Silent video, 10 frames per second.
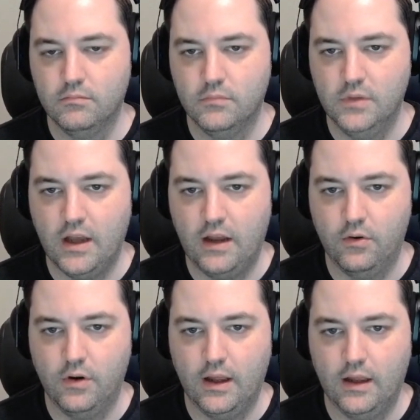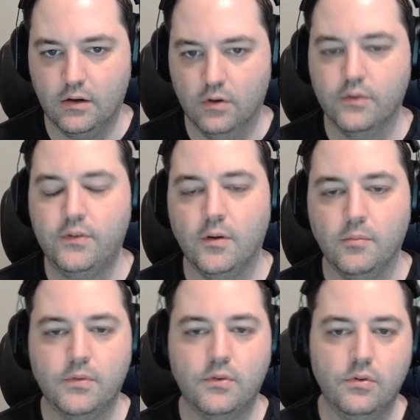neither diagonal
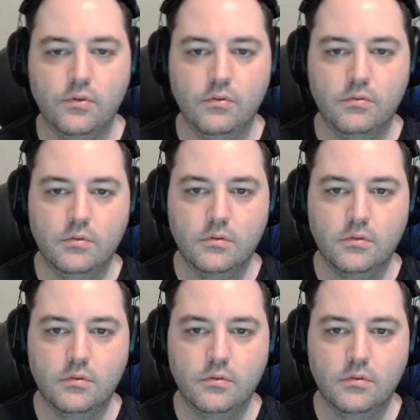sums to